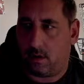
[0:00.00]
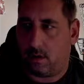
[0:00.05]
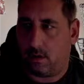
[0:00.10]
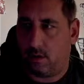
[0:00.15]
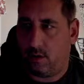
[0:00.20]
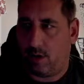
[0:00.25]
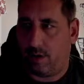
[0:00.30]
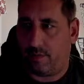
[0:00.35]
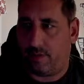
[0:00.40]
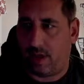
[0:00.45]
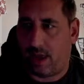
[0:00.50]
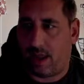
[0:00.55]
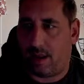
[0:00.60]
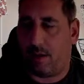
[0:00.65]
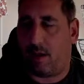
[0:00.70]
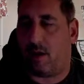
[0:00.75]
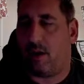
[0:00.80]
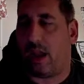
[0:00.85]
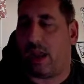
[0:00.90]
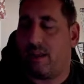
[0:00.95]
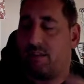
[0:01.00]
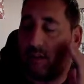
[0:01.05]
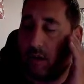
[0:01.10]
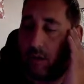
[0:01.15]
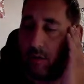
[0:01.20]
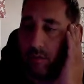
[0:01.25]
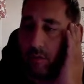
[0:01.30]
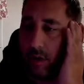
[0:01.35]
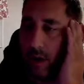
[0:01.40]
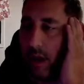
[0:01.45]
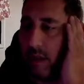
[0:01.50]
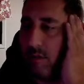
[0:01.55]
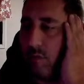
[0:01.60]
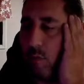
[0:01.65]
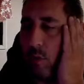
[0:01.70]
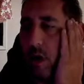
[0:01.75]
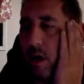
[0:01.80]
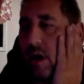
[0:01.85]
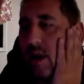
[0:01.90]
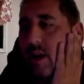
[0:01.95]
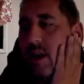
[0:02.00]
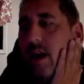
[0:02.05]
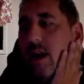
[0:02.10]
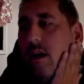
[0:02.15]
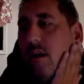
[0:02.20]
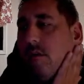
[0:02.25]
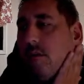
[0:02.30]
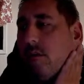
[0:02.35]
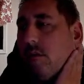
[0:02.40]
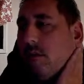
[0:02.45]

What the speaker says: Do you have to have it? Okay, so it's working now.